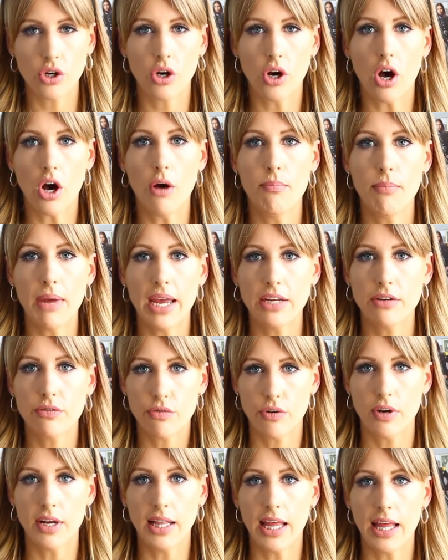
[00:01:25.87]
are made
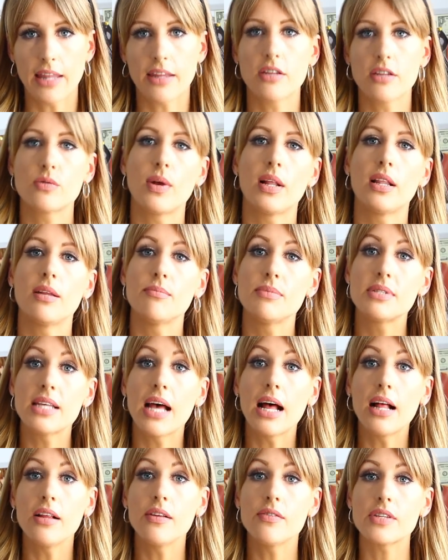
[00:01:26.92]
of real leather as well
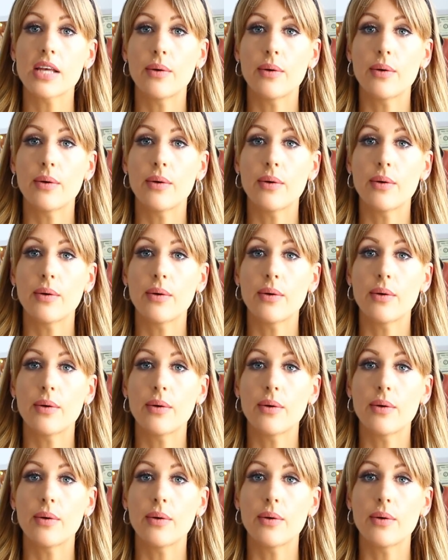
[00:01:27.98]
themselves.